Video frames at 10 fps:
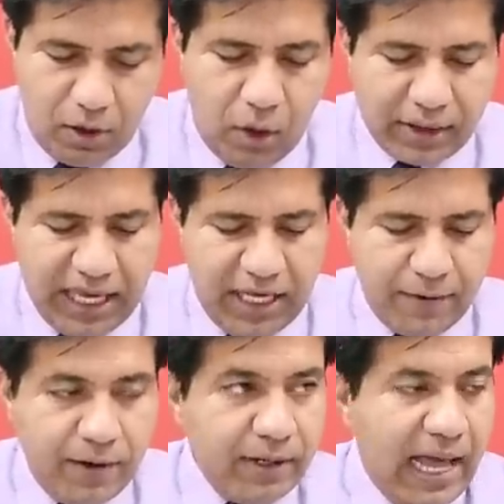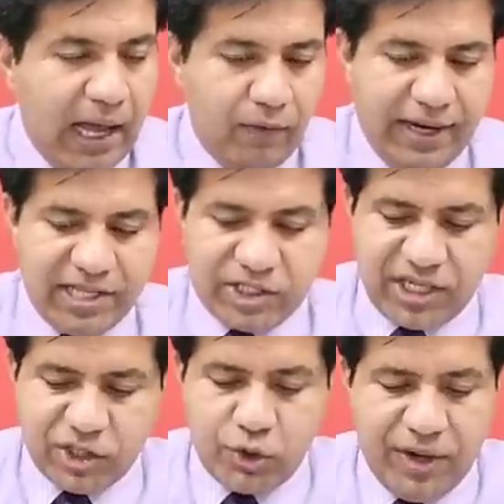Okay, now let's
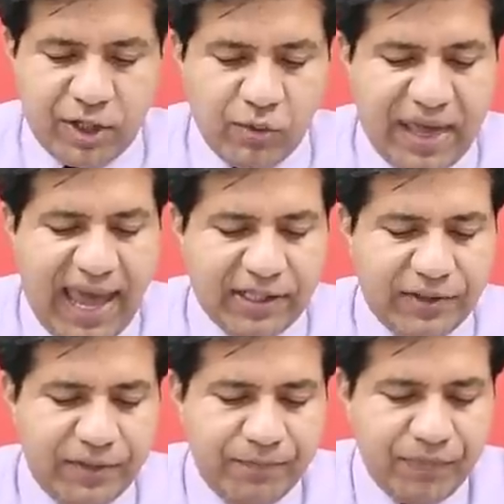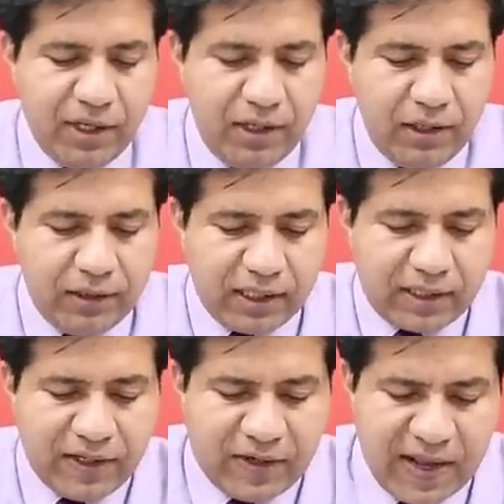just do it together. The
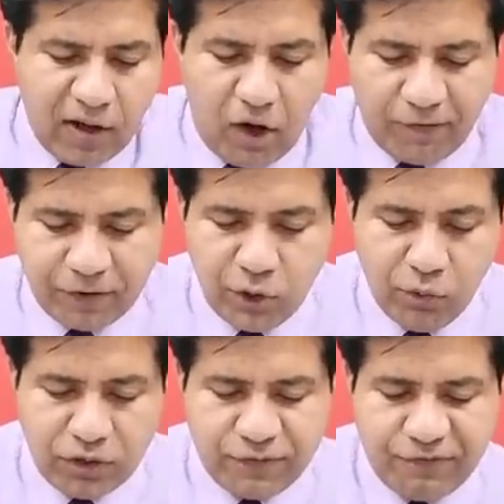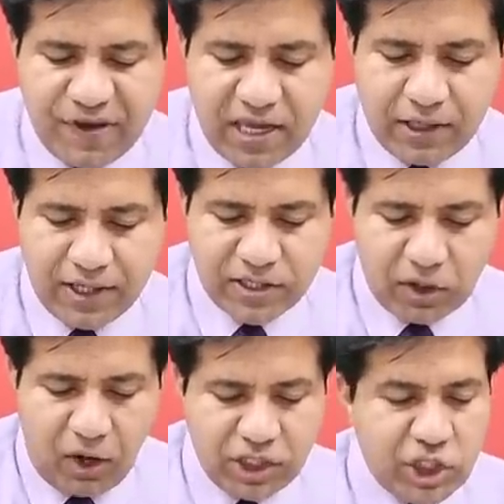cutting of huge figures
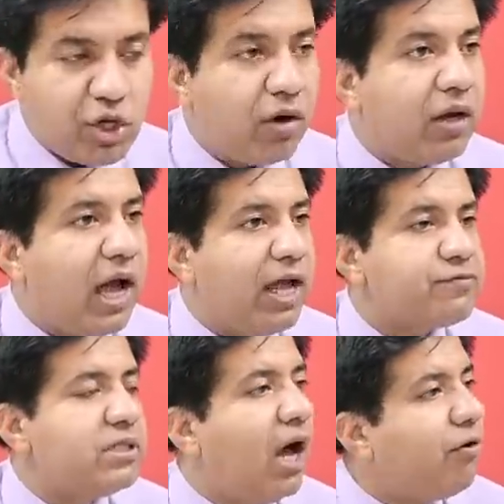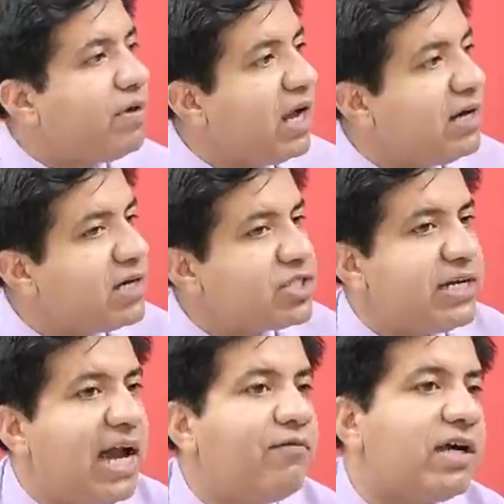or geoglyphs. Now we
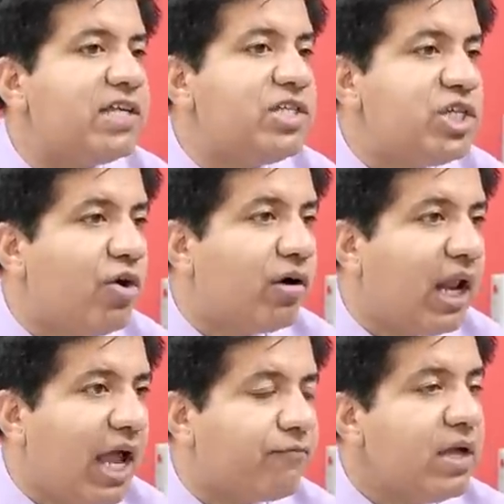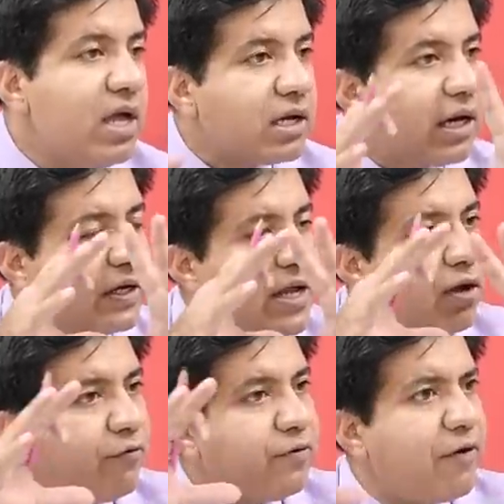understand what is geoglyph.
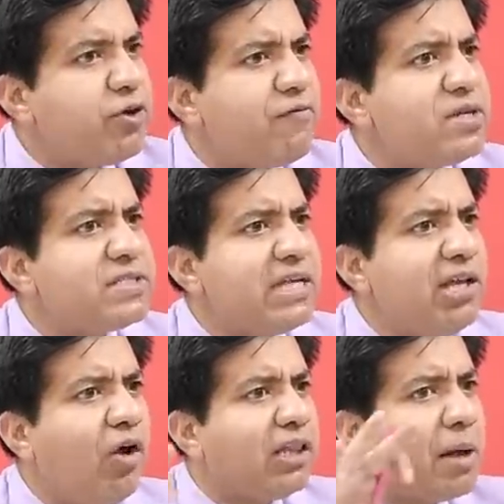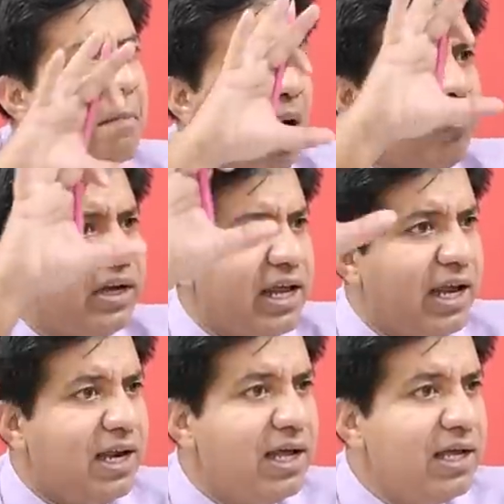Cutting of, have you ever seen on the mountain